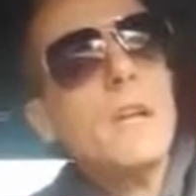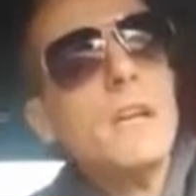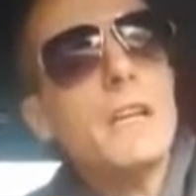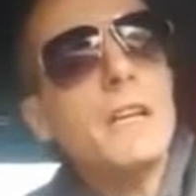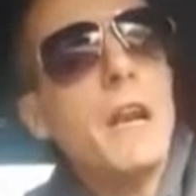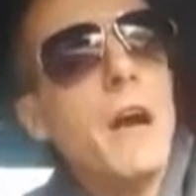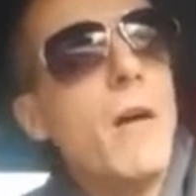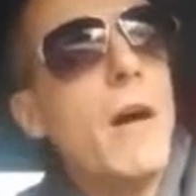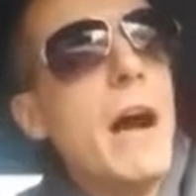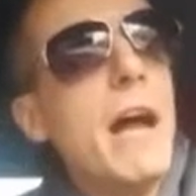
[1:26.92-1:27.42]

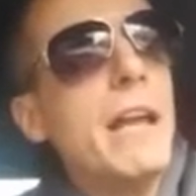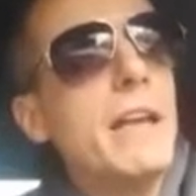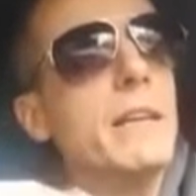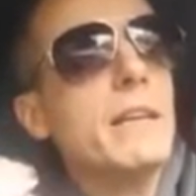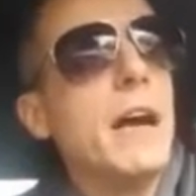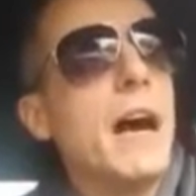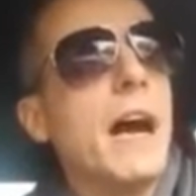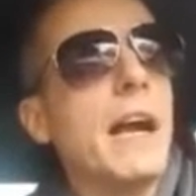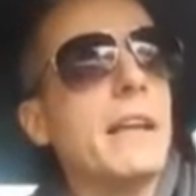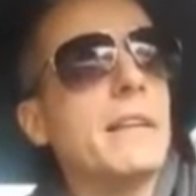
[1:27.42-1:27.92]
You know, I
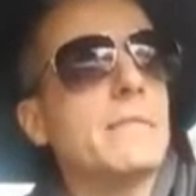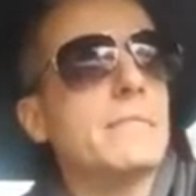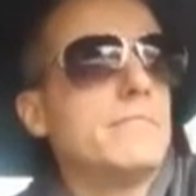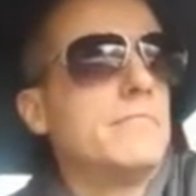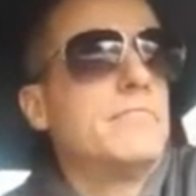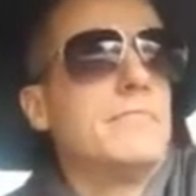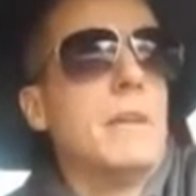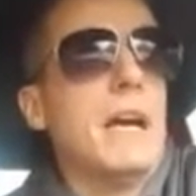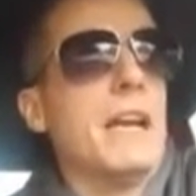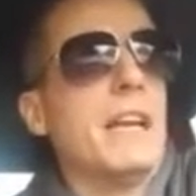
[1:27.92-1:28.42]

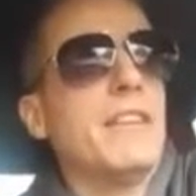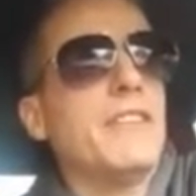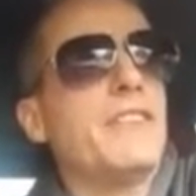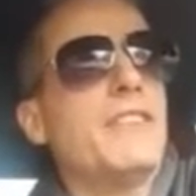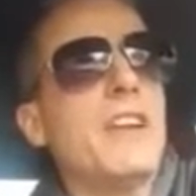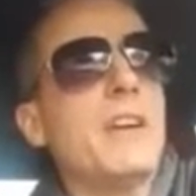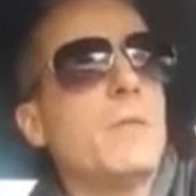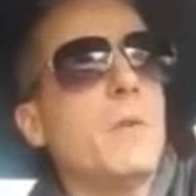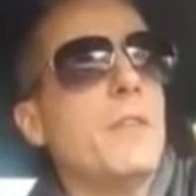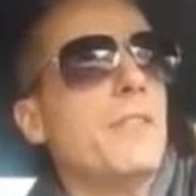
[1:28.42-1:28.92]
didn't
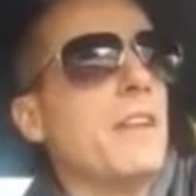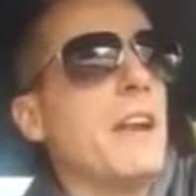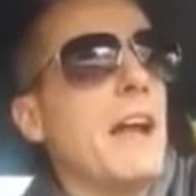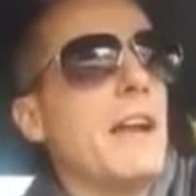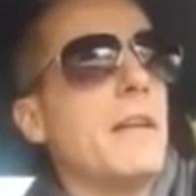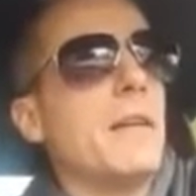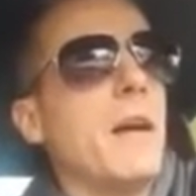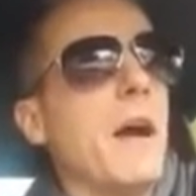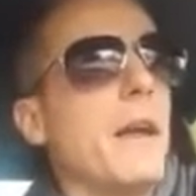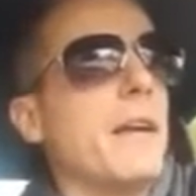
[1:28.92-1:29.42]
stick with it. I
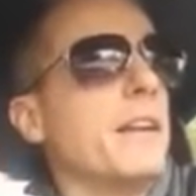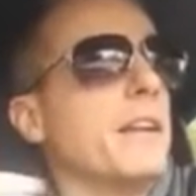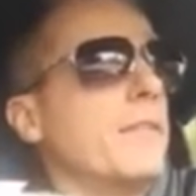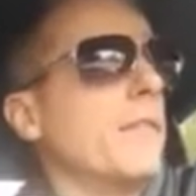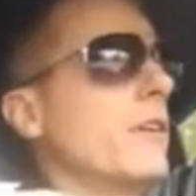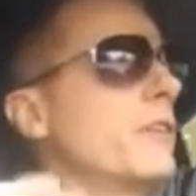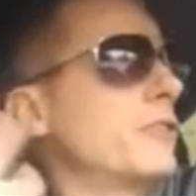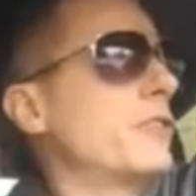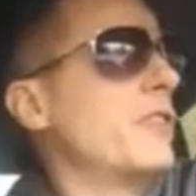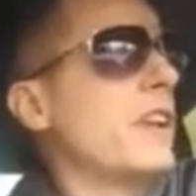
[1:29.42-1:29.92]
didn't even
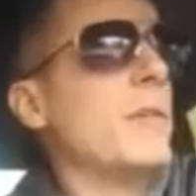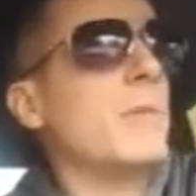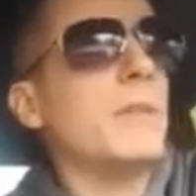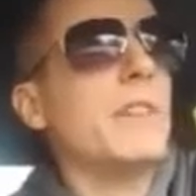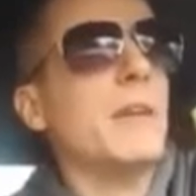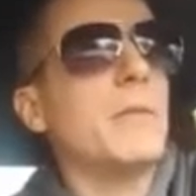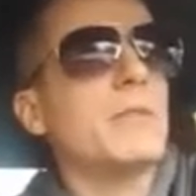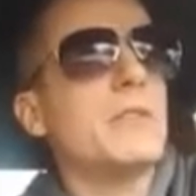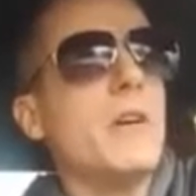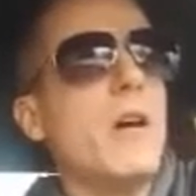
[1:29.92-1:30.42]
understand what
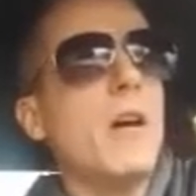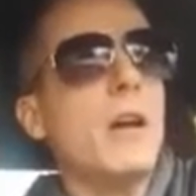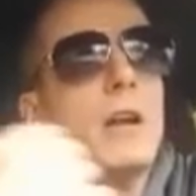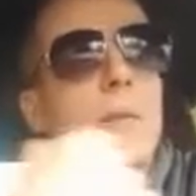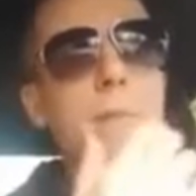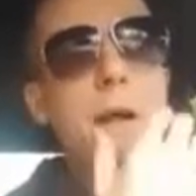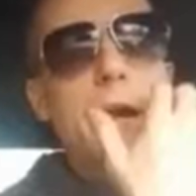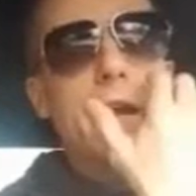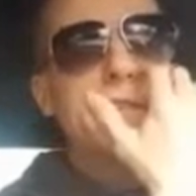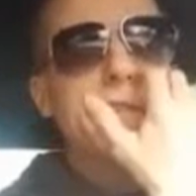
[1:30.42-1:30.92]
they were talking
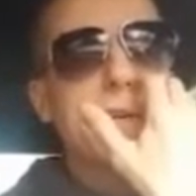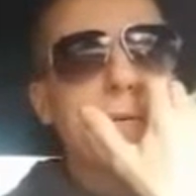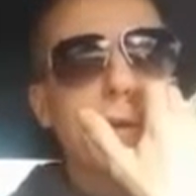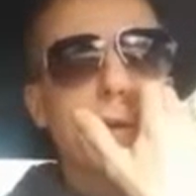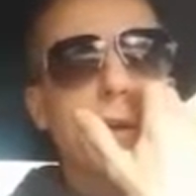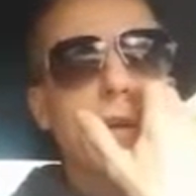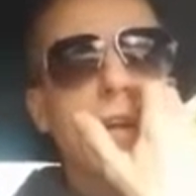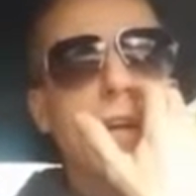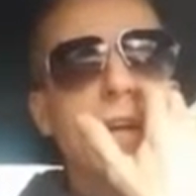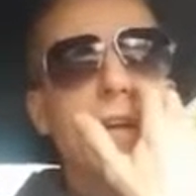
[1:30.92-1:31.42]
about because they
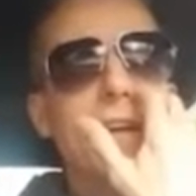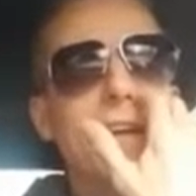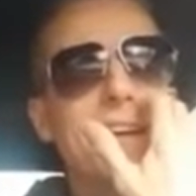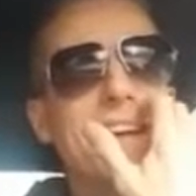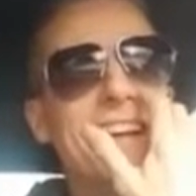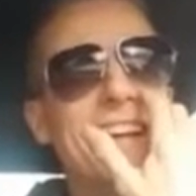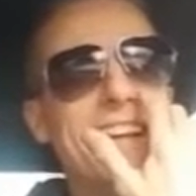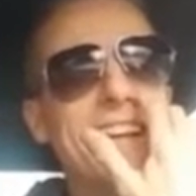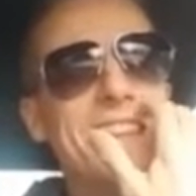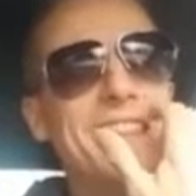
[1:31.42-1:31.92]
were
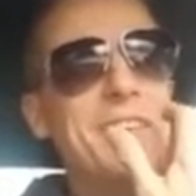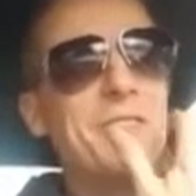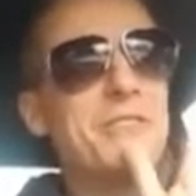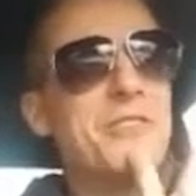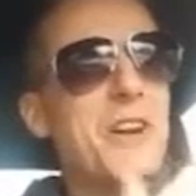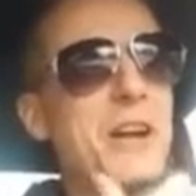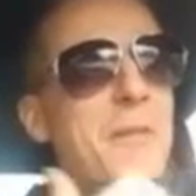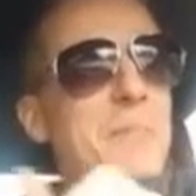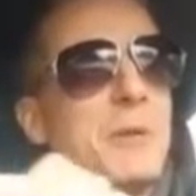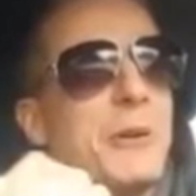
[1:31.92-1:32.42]
they were
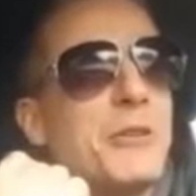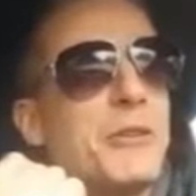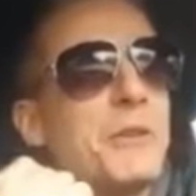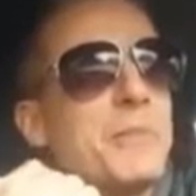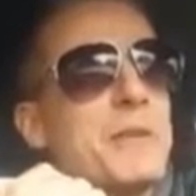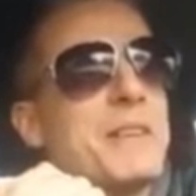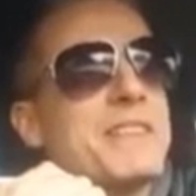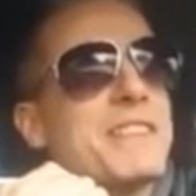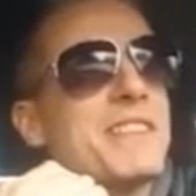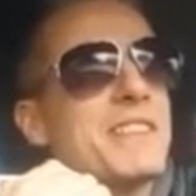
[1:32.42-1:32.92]
trying to build their
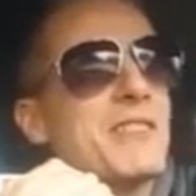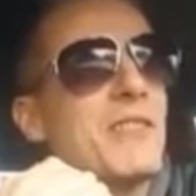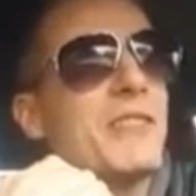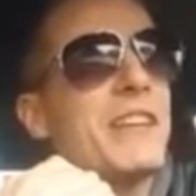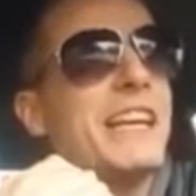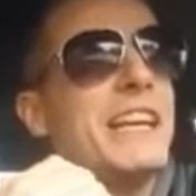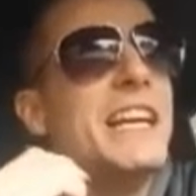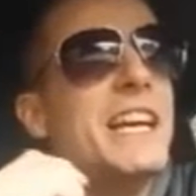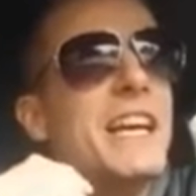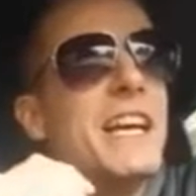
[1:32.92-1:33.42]
business on
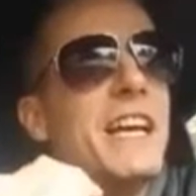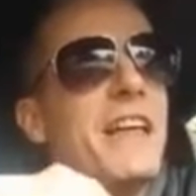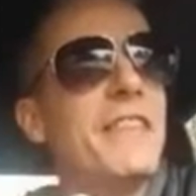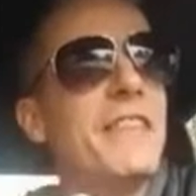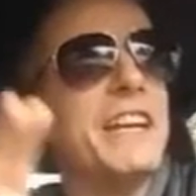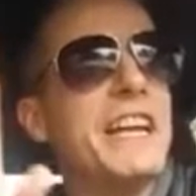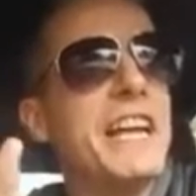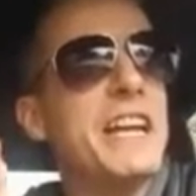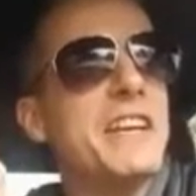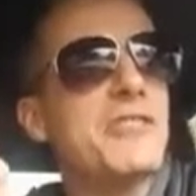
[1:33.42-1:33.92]
the
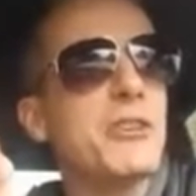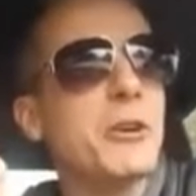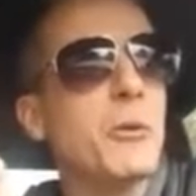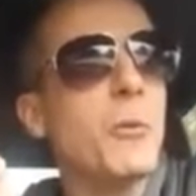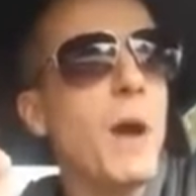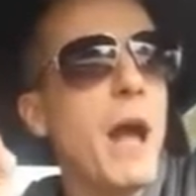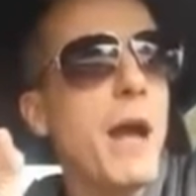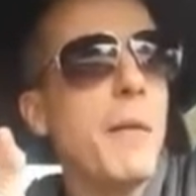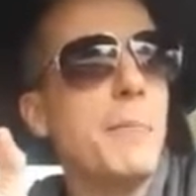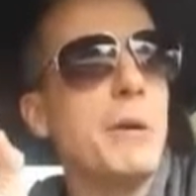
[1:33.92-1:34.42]

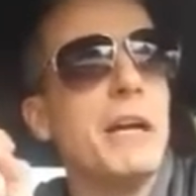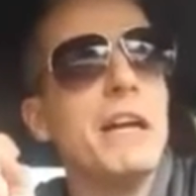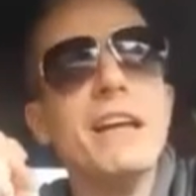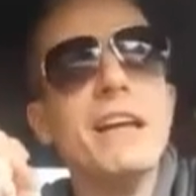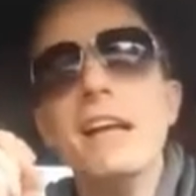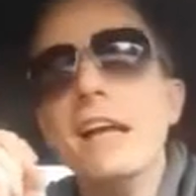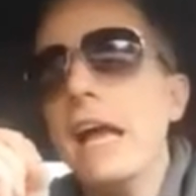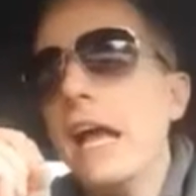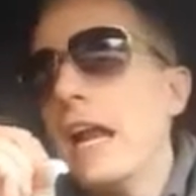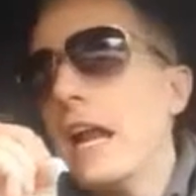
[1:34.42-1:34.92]
interweb.
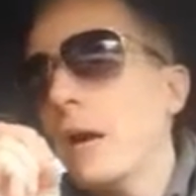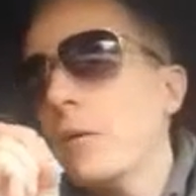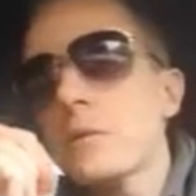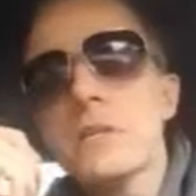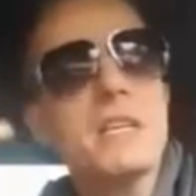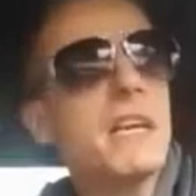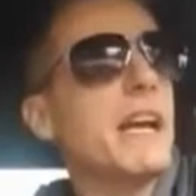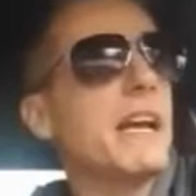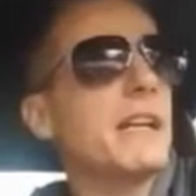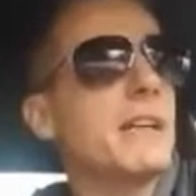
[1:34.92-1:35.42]
And I
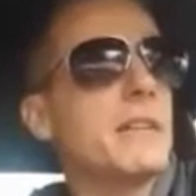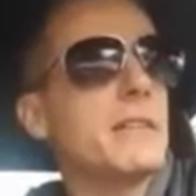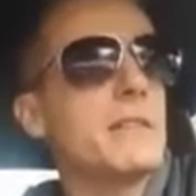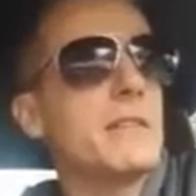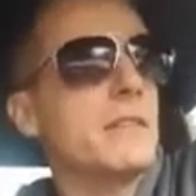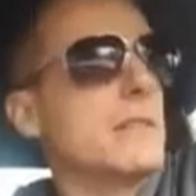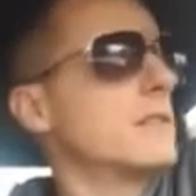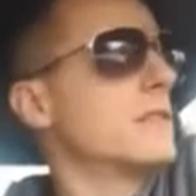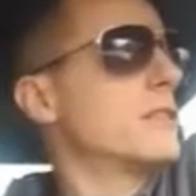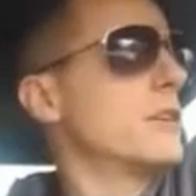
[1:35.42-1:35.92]
was like,
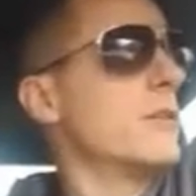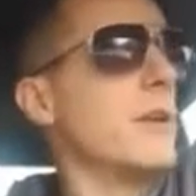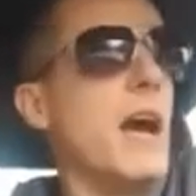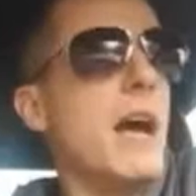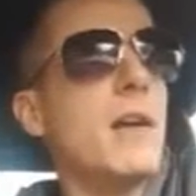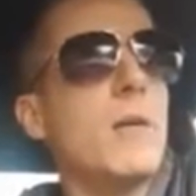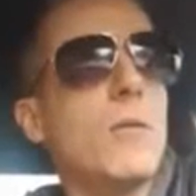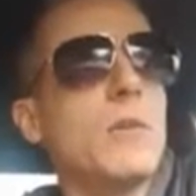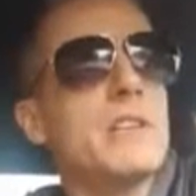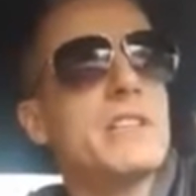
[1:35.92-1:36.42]
dude,
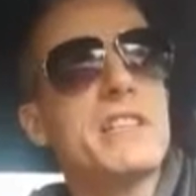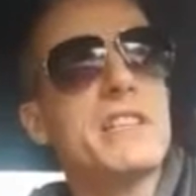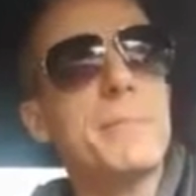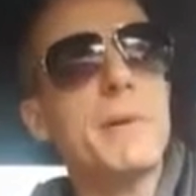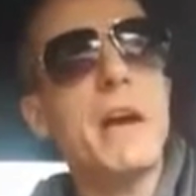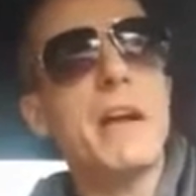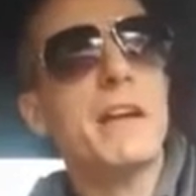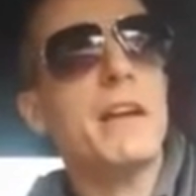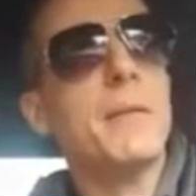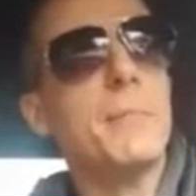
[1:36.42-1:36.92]
I don't want to sit
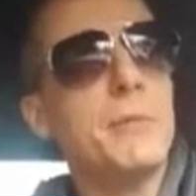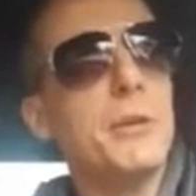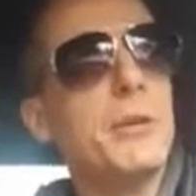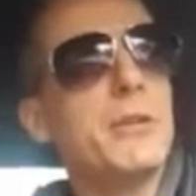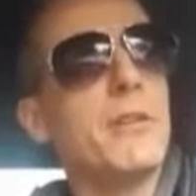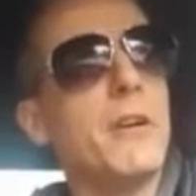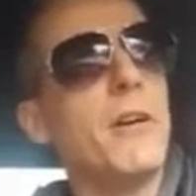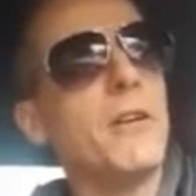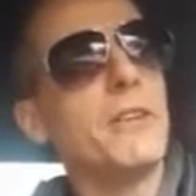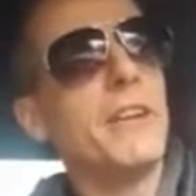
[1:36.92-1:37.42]
behind a
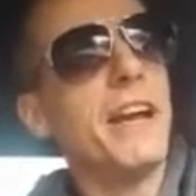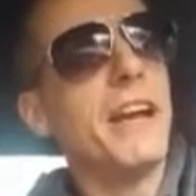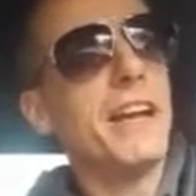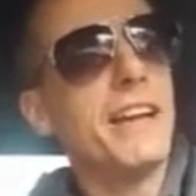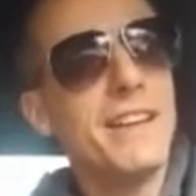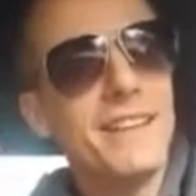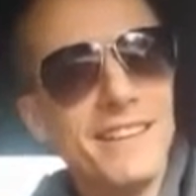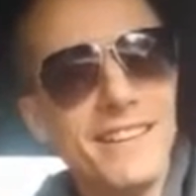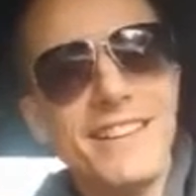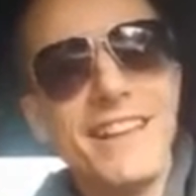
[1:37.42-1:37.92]
computer all
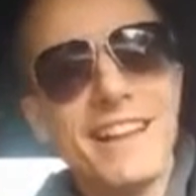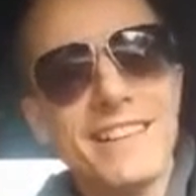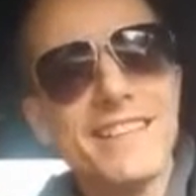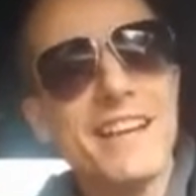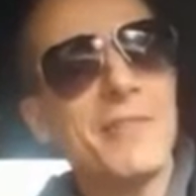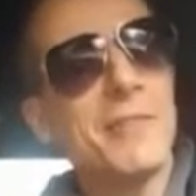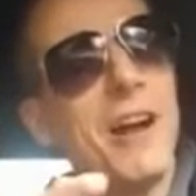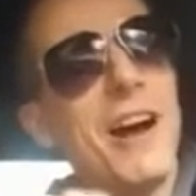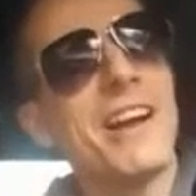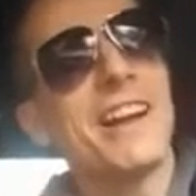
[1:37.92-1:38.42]
day.
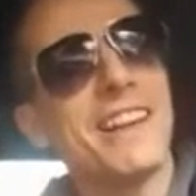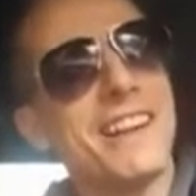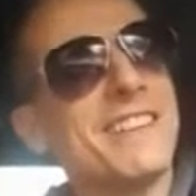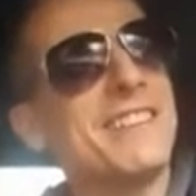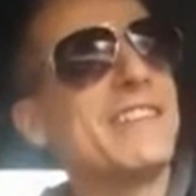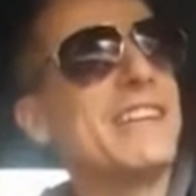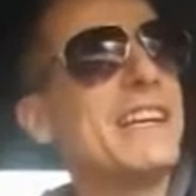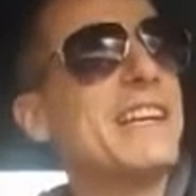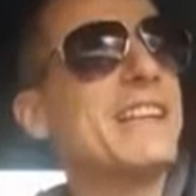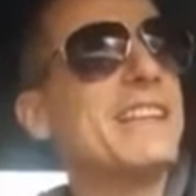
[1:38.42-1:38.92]
That's ironic,
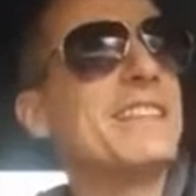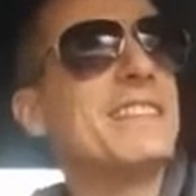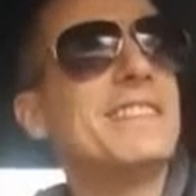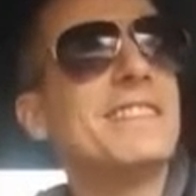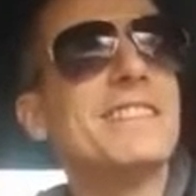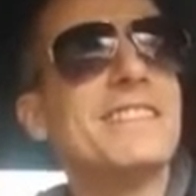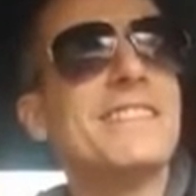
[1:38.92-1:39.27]
isn't it?